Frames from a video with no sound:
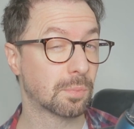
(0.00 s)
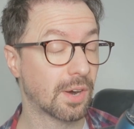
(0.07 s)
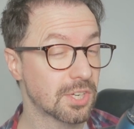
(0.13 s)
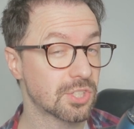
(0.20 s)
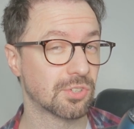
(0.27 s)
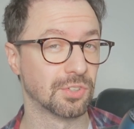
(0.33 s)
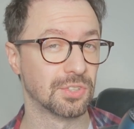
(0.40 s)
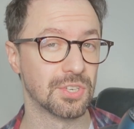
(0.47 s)

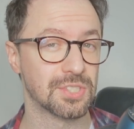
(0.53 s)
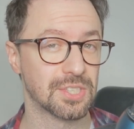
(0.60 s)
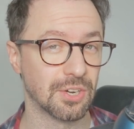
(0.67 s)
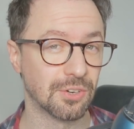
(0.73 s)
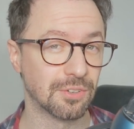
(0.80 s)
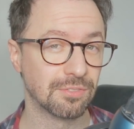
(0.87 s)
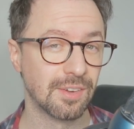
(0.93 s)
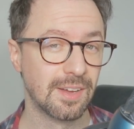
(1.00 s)
pressure on
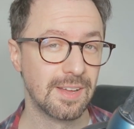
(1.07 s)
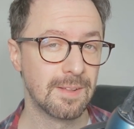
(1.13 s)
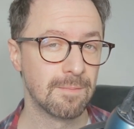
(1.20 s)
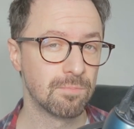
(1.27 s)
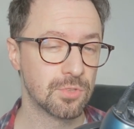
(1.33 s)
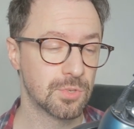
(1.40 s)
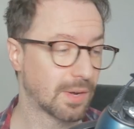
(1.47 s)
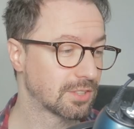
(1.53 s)

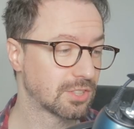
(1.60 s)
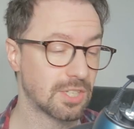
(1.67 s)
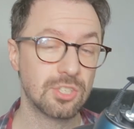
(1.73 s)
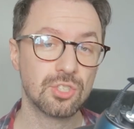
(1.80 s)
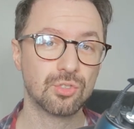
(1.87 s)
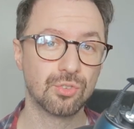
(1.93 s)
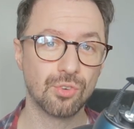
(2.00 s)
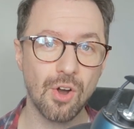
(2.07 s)
yourself to actually
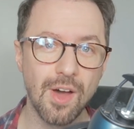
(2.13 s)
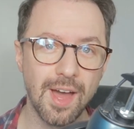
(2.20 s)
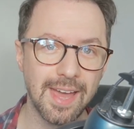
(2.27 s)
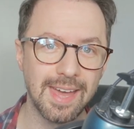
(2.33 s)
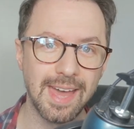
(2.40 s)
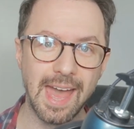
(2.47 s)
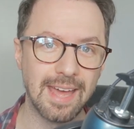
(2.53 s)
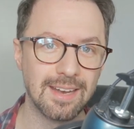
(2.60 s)
try
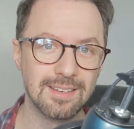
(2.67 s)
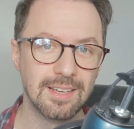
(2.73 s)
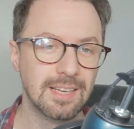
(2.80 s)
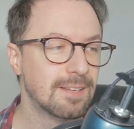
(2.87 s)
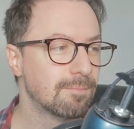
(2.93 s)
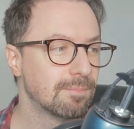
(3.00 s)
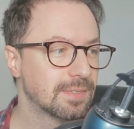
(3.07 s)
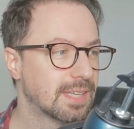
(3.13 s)
and
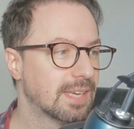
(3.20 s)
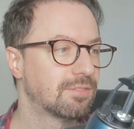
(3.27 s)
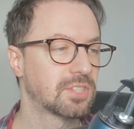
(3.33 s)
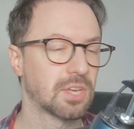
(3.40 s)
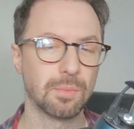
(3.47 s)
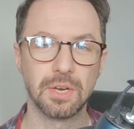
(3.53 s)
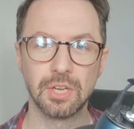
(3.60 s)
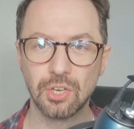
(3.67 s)
give
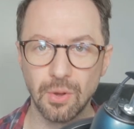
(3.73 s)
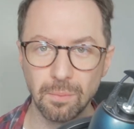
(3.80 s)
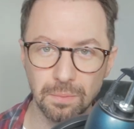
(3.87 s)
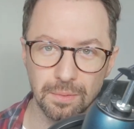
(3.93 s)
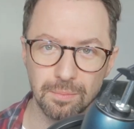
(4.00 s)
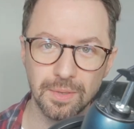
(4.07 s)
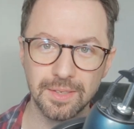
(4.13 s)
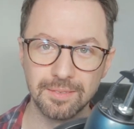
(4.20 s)
someone a
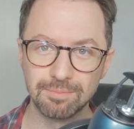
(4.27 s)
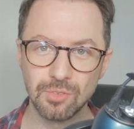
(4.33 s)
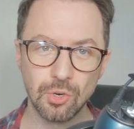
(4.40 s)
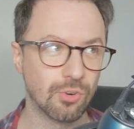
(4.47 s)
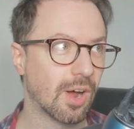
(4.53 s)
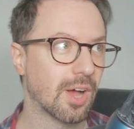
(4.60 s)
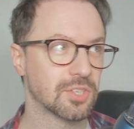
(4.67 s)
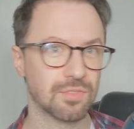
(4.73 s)
compliment
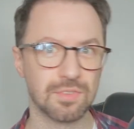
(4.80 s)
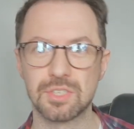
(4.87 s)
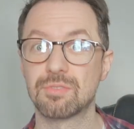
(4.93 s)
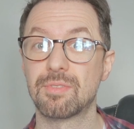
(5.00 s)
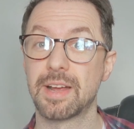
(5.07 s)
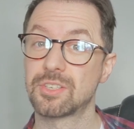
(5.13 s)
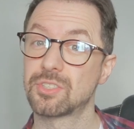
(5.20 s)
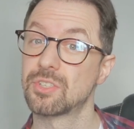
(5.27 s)
or ask for
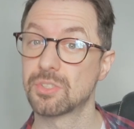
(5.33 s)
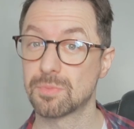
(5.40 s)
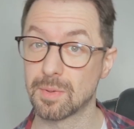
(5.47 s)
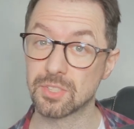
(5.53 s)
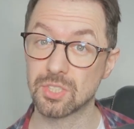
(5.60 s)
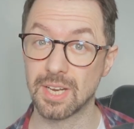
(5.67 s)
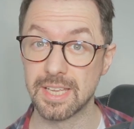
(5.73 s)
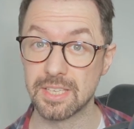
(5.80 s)
directions
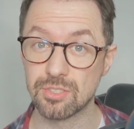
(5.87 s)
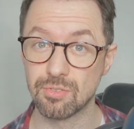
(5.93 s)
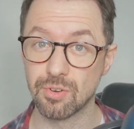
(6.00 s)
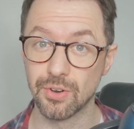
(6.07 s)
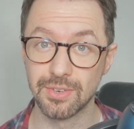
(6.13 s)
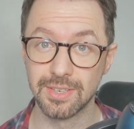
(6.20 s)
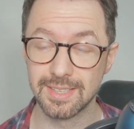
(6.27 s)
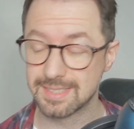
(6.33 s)
much later
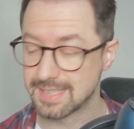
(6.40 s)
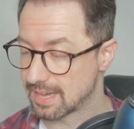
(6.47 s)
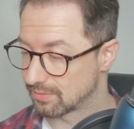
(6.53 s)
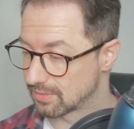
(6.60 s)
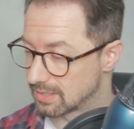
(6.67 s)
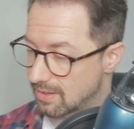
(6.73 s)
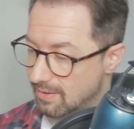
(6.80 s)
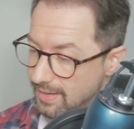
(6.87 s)
on
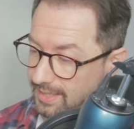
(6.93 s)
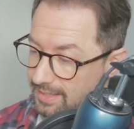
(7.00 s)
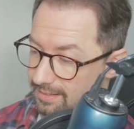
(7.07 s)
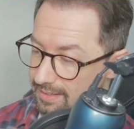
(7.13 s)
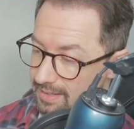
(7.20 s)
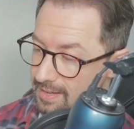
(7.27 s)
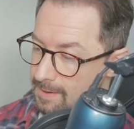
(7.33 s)
down the line.